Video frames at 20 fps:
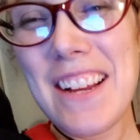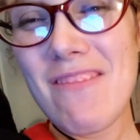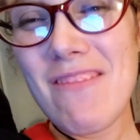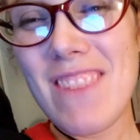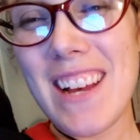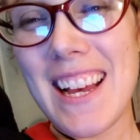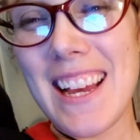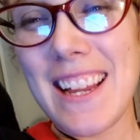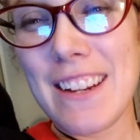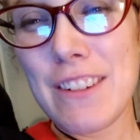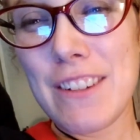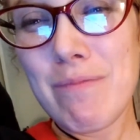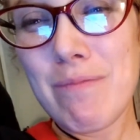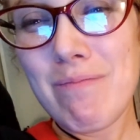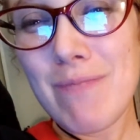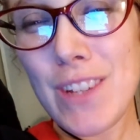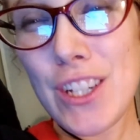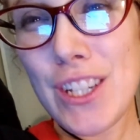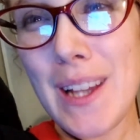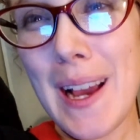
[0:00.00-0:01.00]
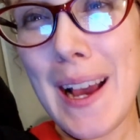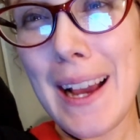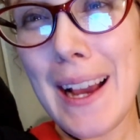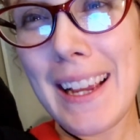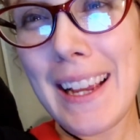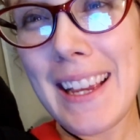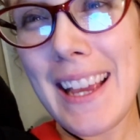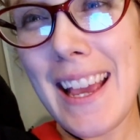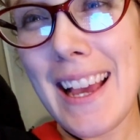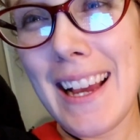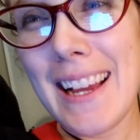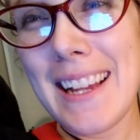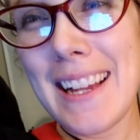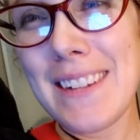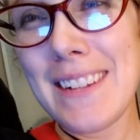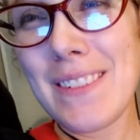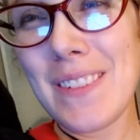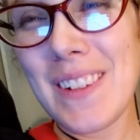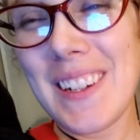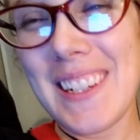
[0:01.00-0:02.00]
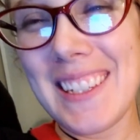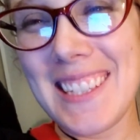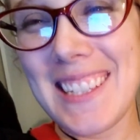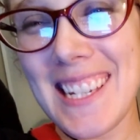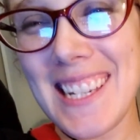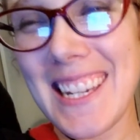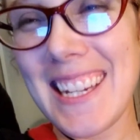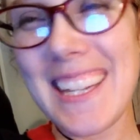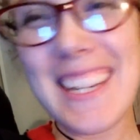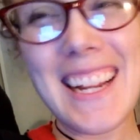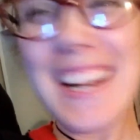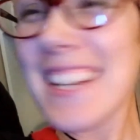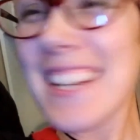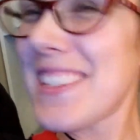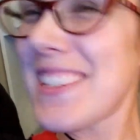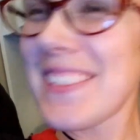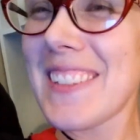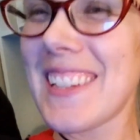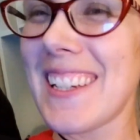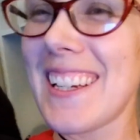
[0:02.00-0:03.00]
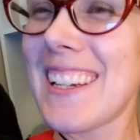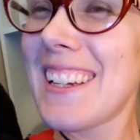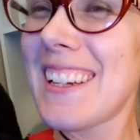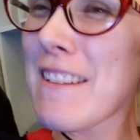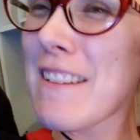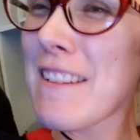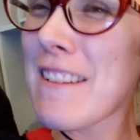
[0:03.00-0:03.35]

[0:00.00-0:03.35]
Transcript: but good talk, and we'll see you next week.